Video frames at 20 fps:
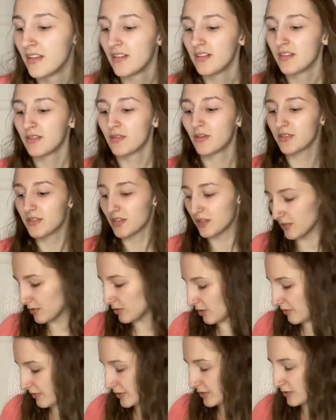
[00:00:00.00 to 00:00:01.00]
not turning
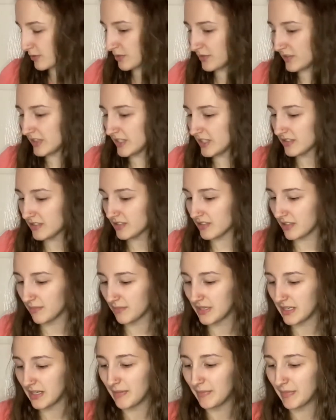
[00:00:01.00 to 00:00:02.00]
off. I don't know if it needs, I
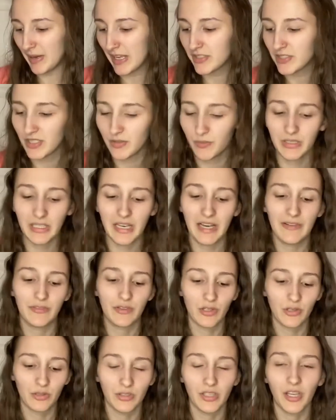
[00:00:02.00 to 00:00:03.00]
mean, I imagine it would have to
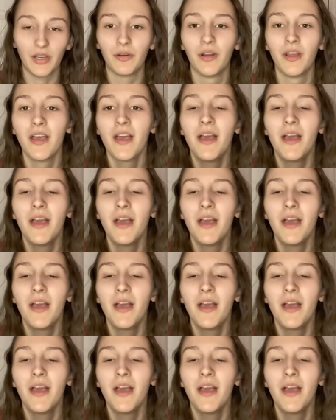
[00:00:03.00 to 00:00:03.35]
cool down.